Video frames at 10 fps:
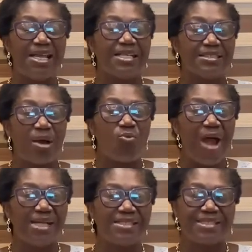the
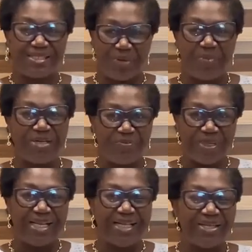once timid
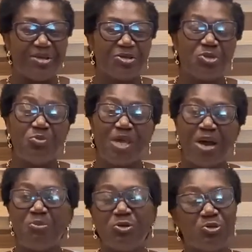Millie to be
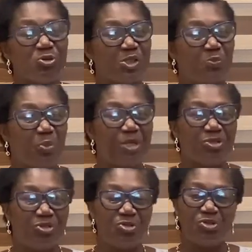able to speak to
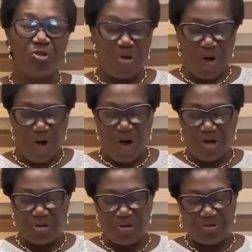you
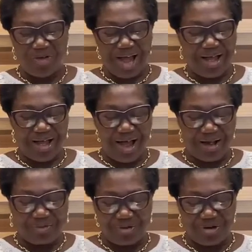all over
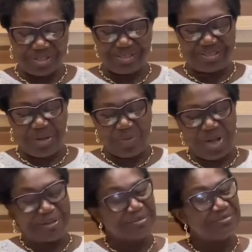across the world.